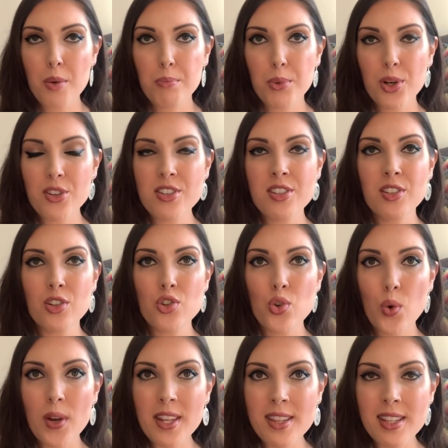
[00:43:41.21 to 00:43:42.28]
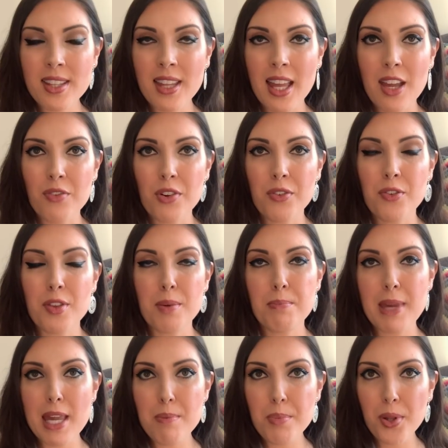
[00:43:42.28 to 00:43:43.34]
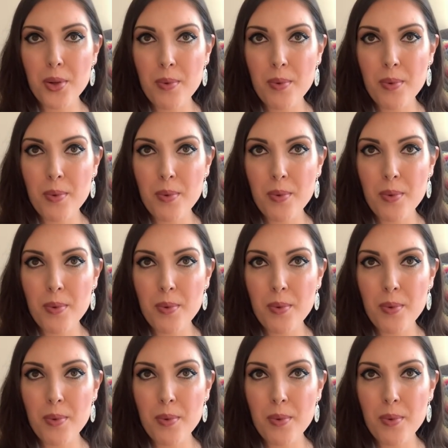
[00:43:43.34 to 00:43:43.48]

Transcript: personal choice in life or for the people